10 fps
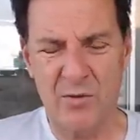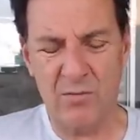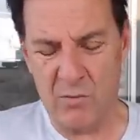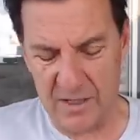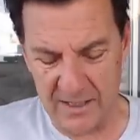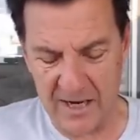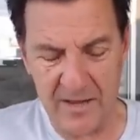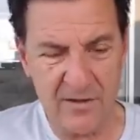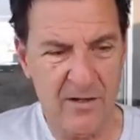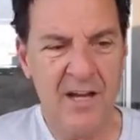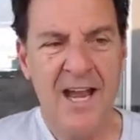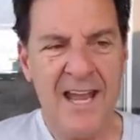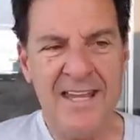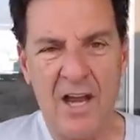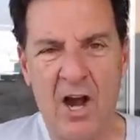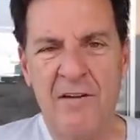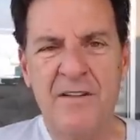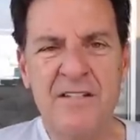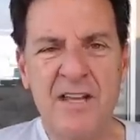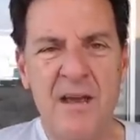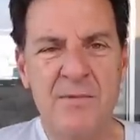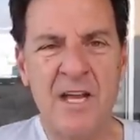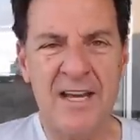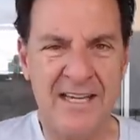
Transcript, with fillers: with one another, and they oftentimes got